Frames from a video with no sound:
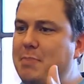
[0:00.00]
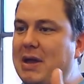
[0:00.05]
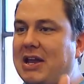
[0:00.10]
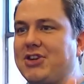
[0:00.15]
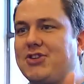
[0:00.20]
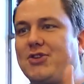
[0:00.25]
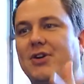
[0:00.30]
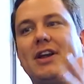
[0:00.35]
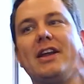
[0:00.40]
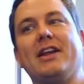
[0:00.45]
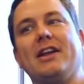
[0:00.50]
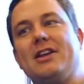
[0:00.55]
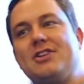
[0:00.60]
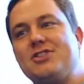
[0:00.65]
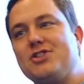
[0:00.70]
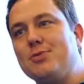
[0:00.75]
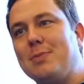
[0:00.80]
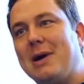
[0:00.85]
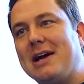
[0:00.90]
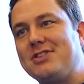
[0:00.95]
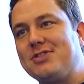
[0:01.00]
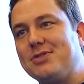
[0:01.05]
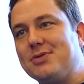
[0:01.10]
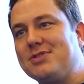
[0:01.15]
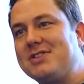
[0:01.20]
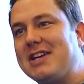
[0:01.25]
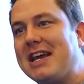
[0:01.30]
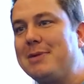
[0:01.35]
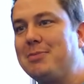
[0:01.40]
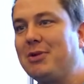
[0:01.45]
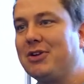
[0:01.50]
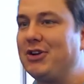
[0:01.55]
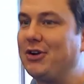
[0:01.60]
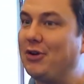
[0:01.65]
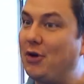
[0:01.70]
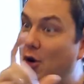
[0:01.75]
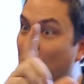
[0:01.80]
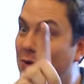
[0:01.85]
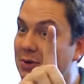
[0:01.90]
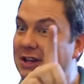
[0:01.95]
picturing it in a 2x2 table,
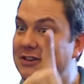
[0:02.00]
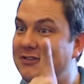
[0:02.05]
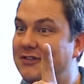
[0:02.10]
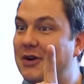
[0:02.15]
you're only